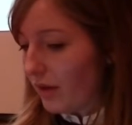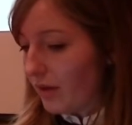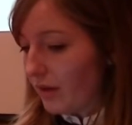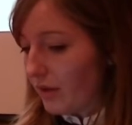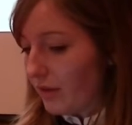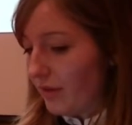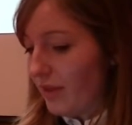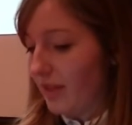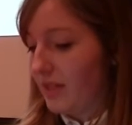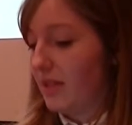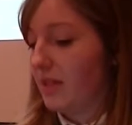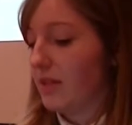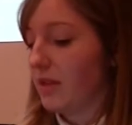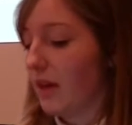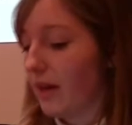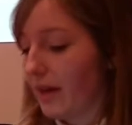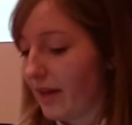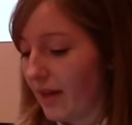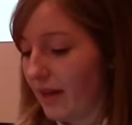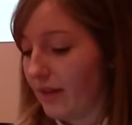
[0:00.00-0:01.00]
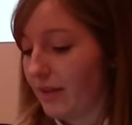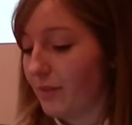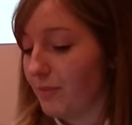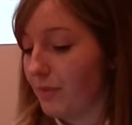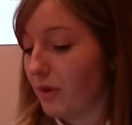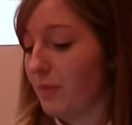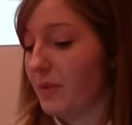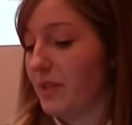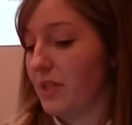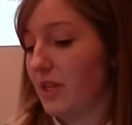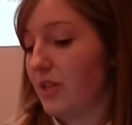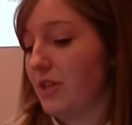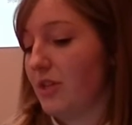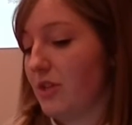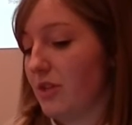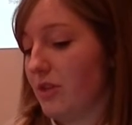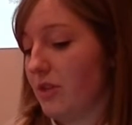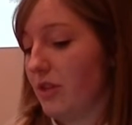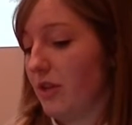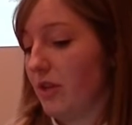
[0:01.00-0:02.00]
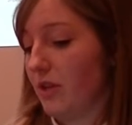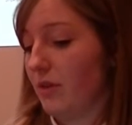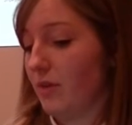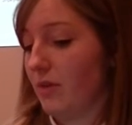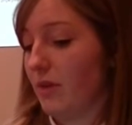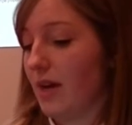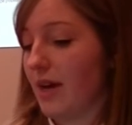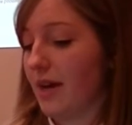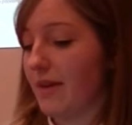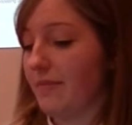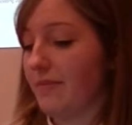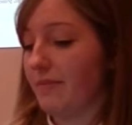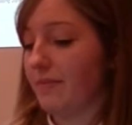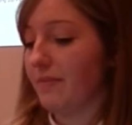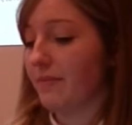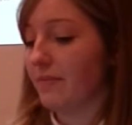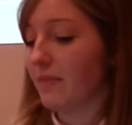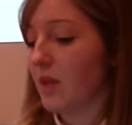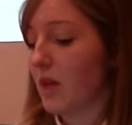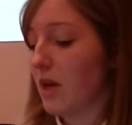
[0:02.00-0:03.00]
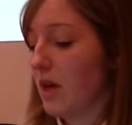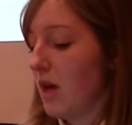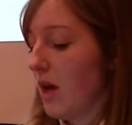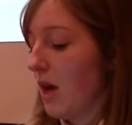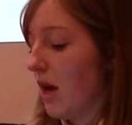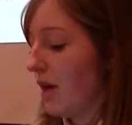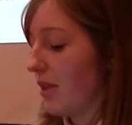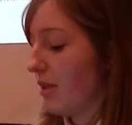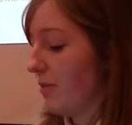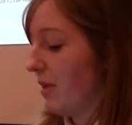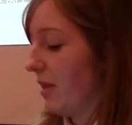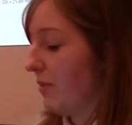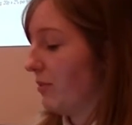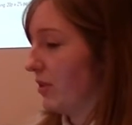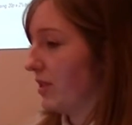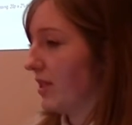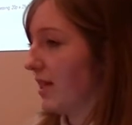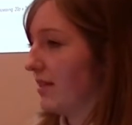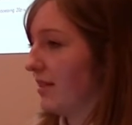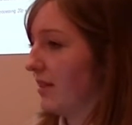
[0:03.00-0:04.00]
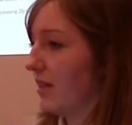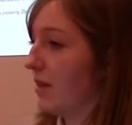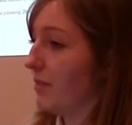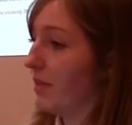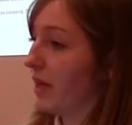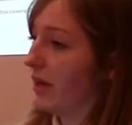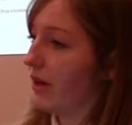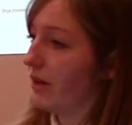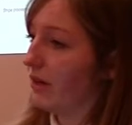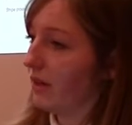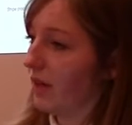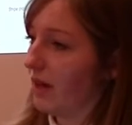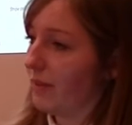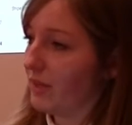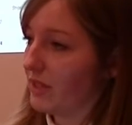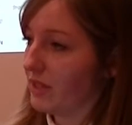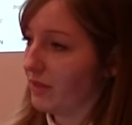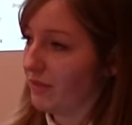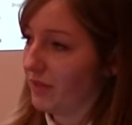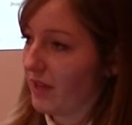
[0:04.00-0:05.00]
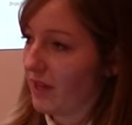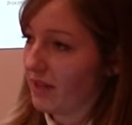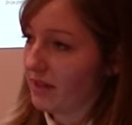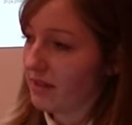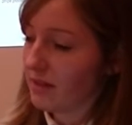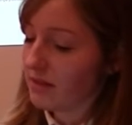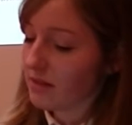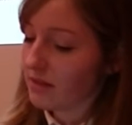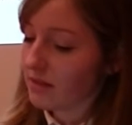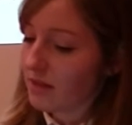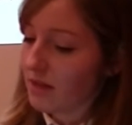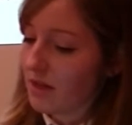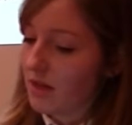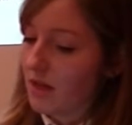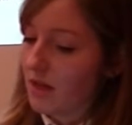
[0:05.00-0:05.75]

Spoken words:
This is okay. The proposition to other people setting up their own libraries of things.